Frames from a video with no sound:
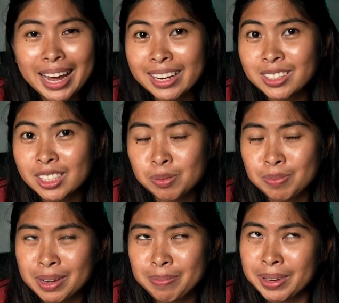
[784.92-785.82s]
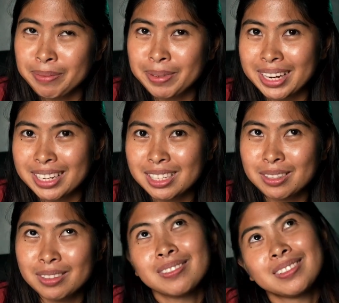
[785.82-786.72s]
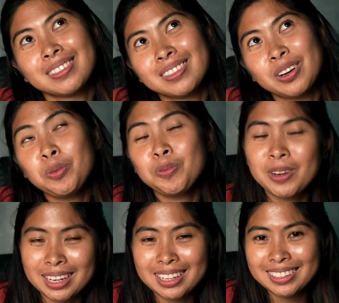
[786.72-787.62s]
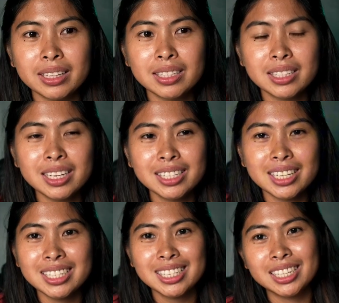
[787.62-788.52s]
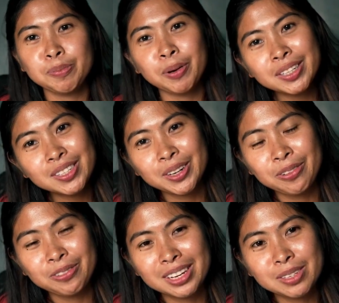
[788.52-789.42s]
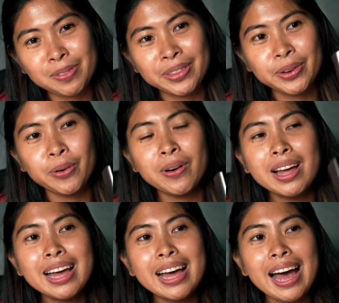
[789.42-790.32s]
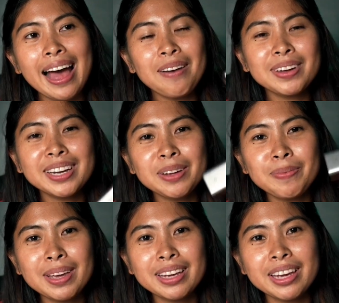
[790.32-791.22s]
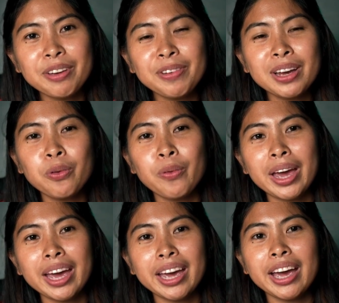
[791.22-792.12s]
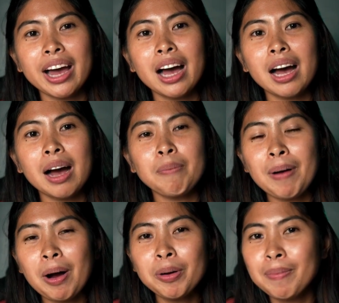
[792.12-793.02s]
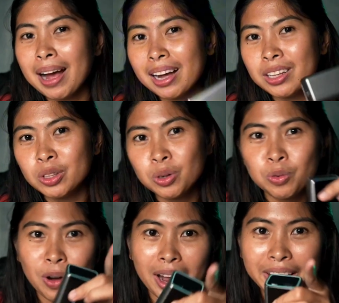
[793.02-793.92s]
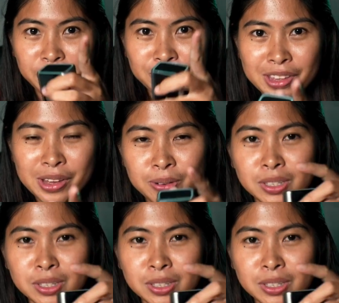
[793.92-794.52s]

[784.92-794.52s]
I can just be minimalist. Hopefully. Since this is the sponsor of this video, I'm gonna be giving away a power bank to one of you.